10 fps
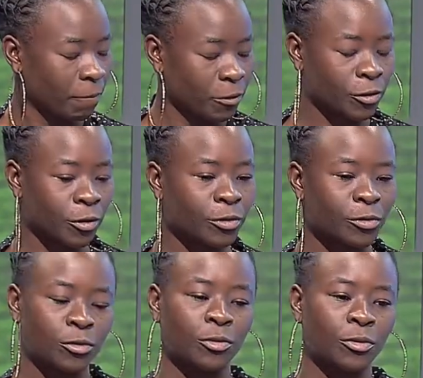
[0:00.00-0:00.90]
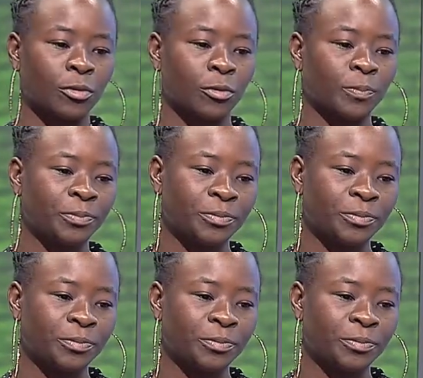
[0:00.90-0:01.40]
So to